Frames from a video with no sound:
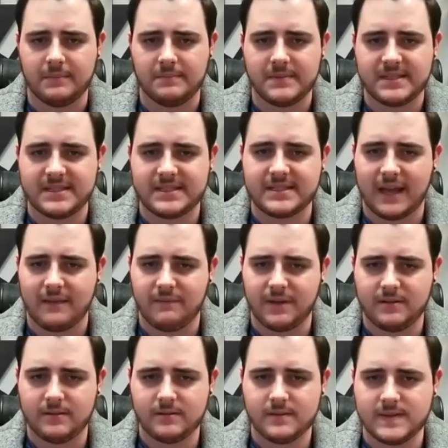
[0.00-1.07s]

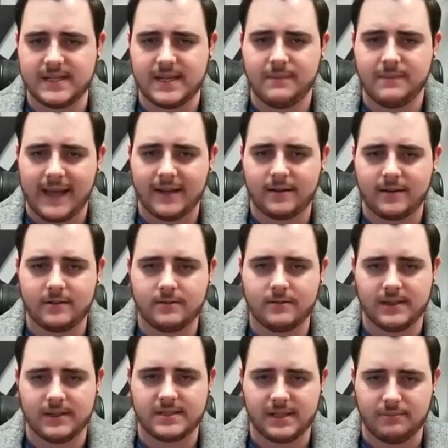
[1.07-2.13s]
7 zBuyer
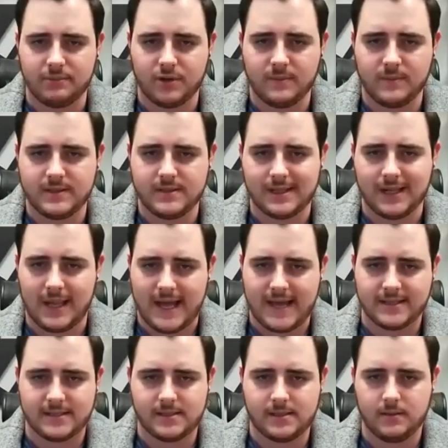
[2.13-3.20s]
listing appointments in the
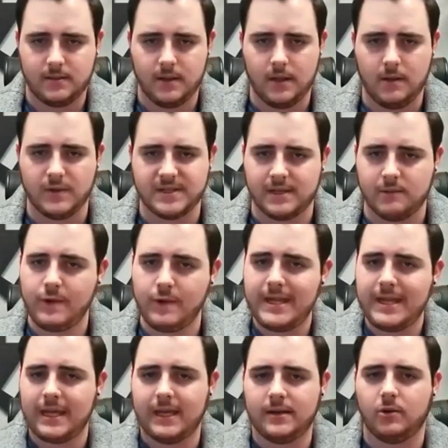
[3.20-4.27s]
last, was it
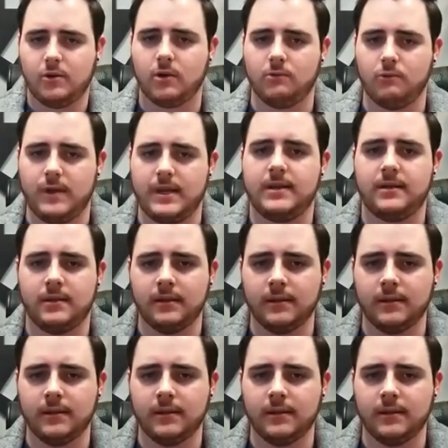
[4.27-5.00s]
weekend or week?